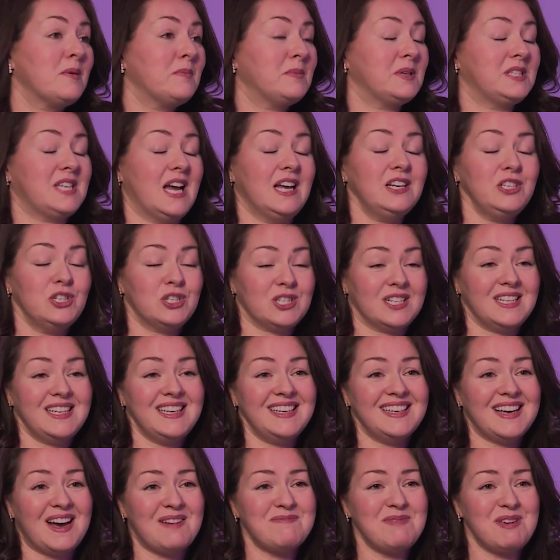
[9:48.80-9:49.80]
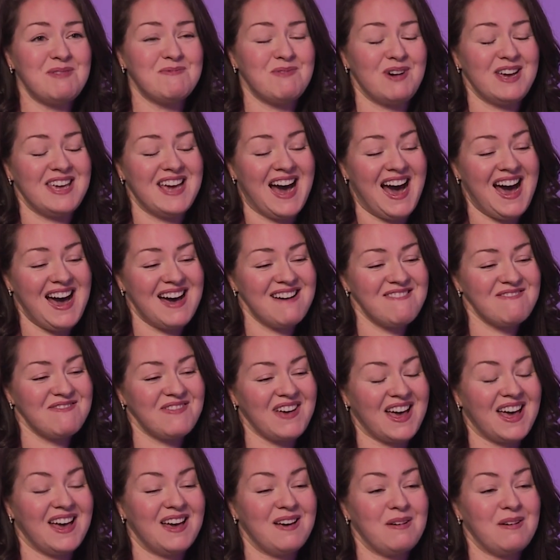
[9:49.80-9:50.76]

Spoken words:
Potentially. I mean, we have,